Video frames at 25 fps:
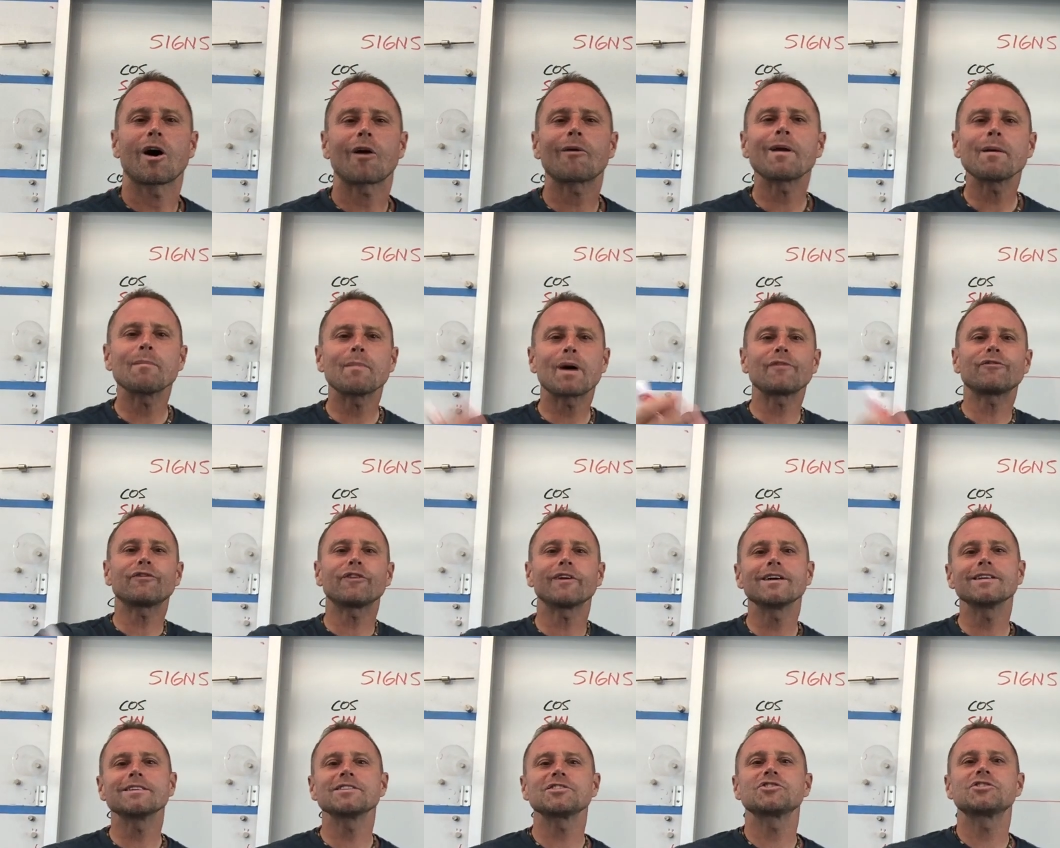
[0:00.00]
All right, my
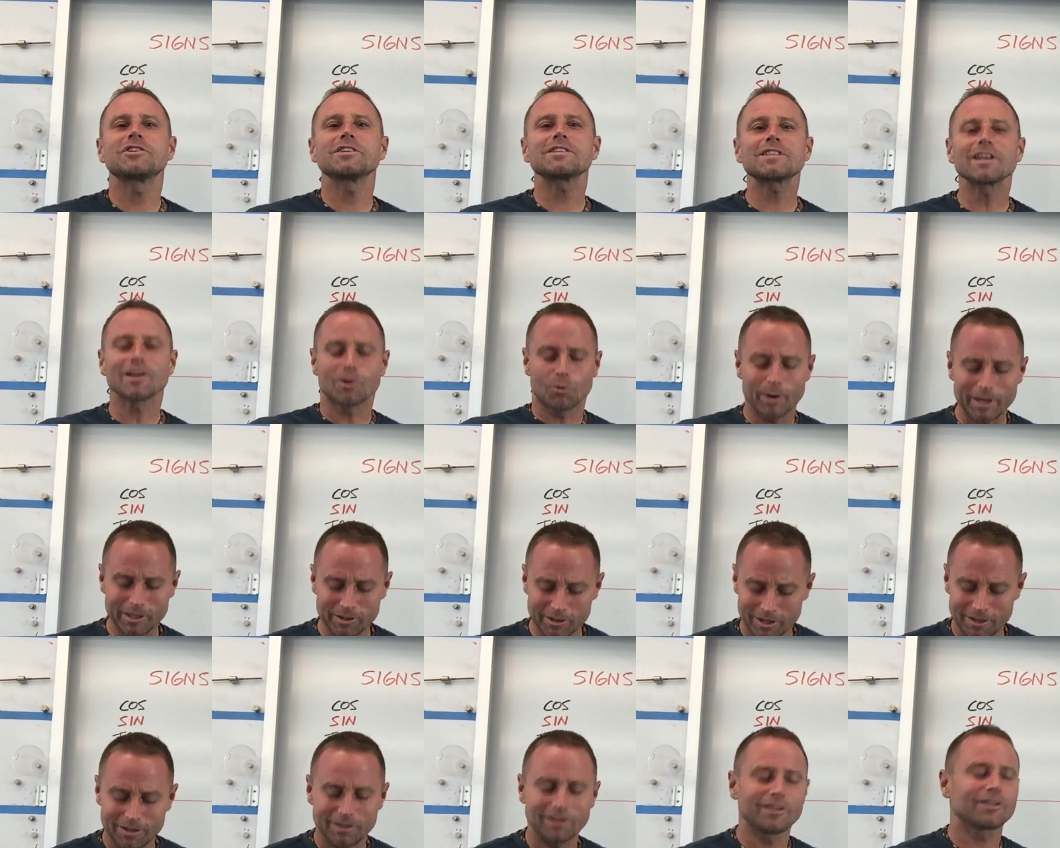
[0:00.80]
friends, just a
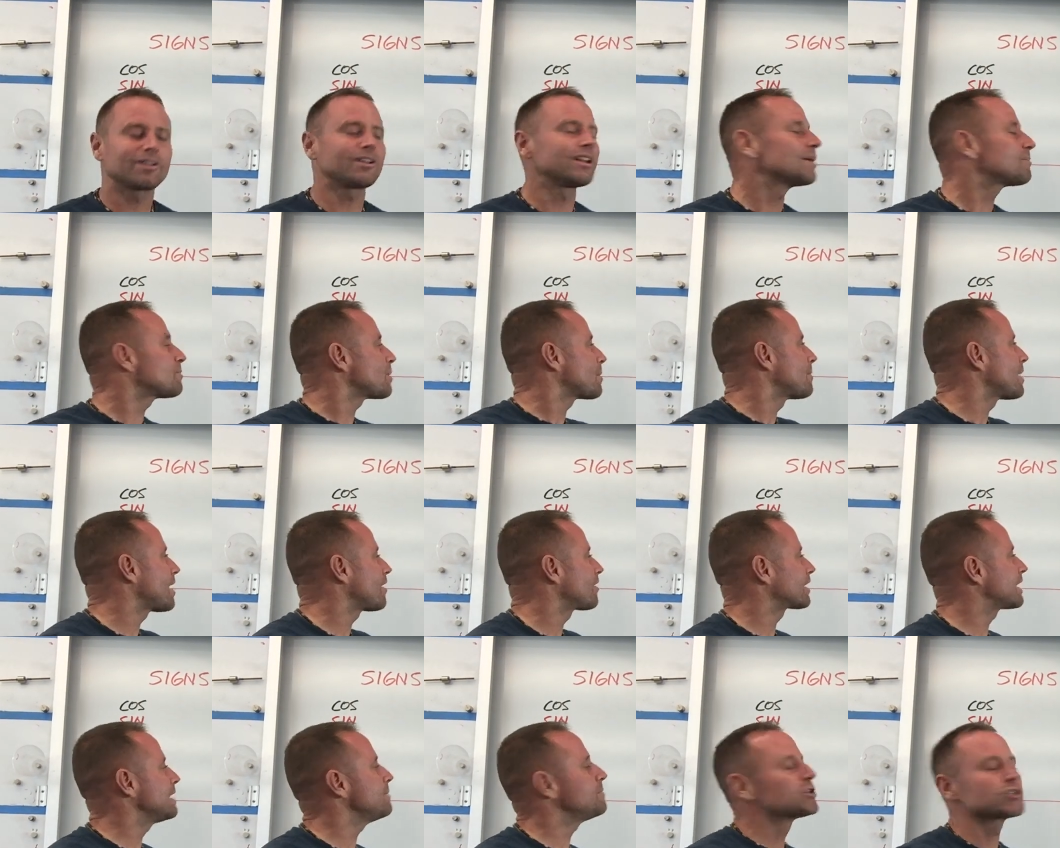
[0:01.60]
quick little clip
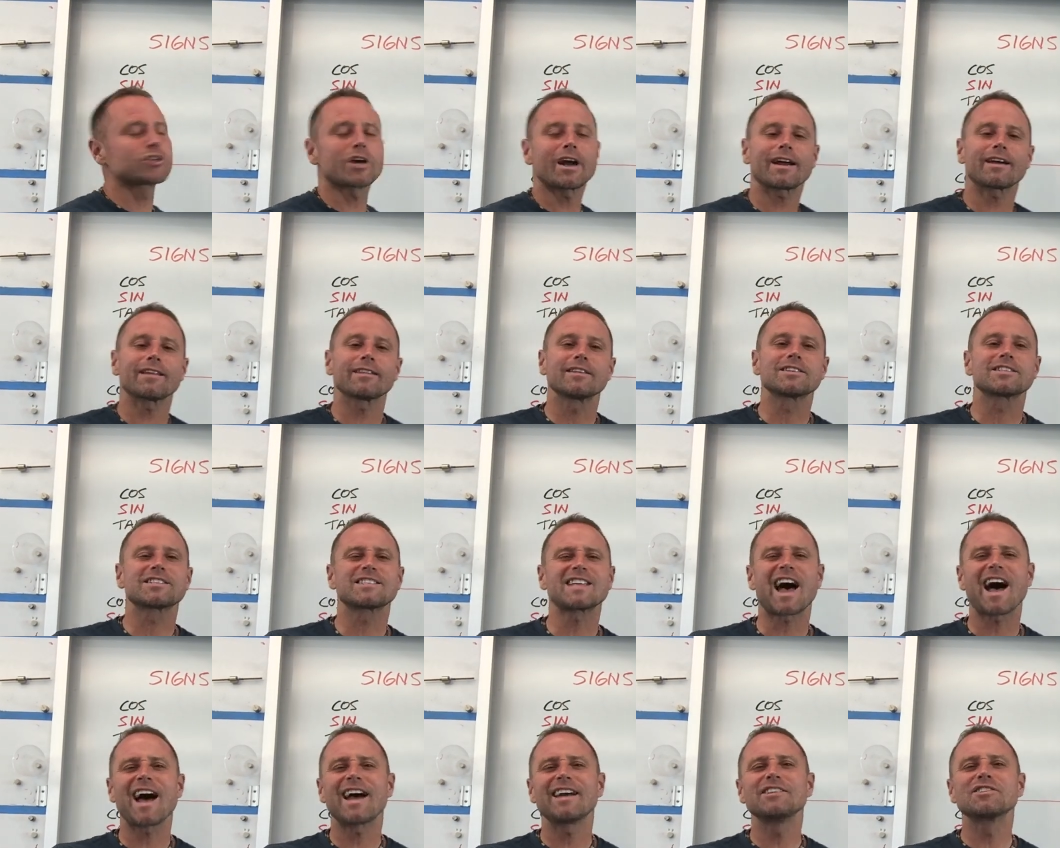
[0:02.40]
about keeping track of the
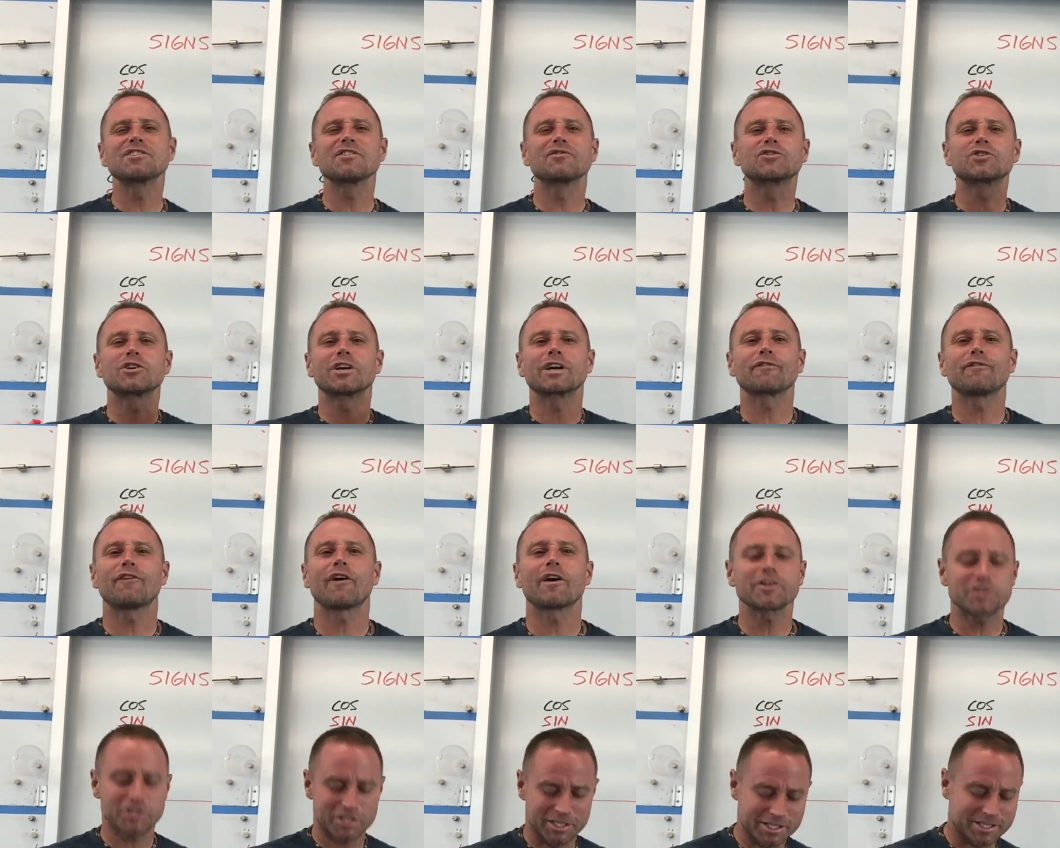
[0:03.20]
signs of trig
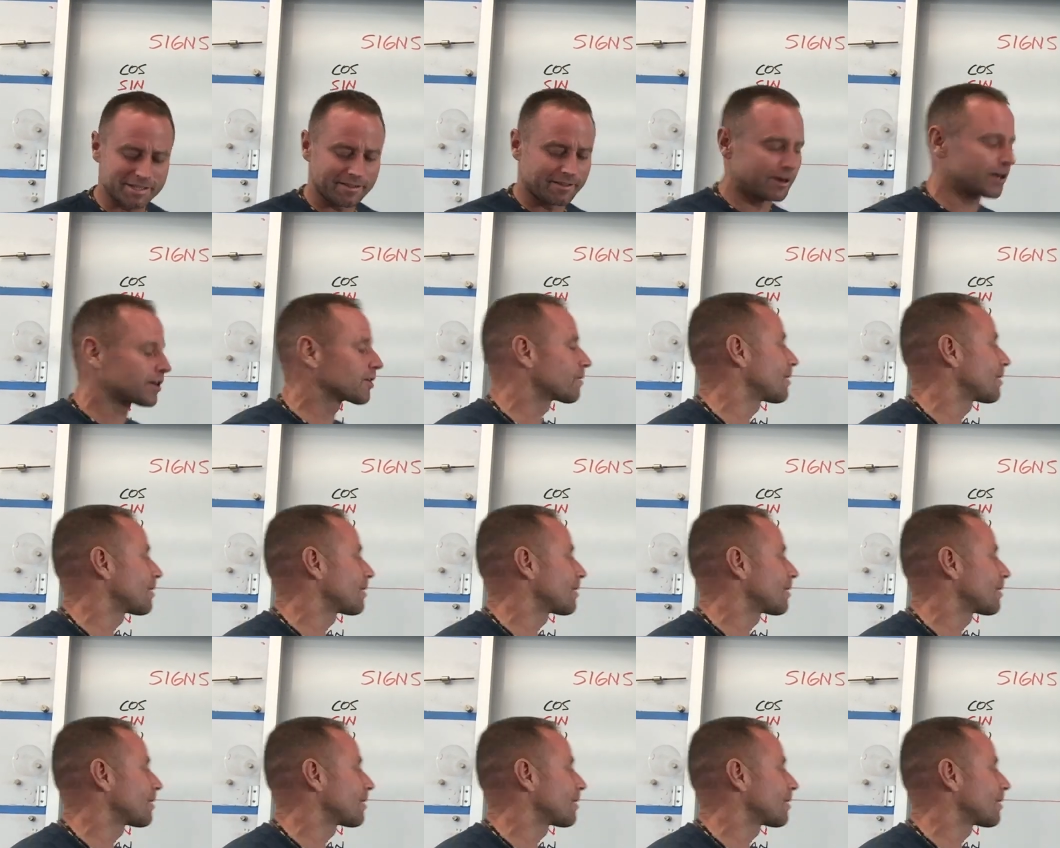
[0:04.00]
functions and their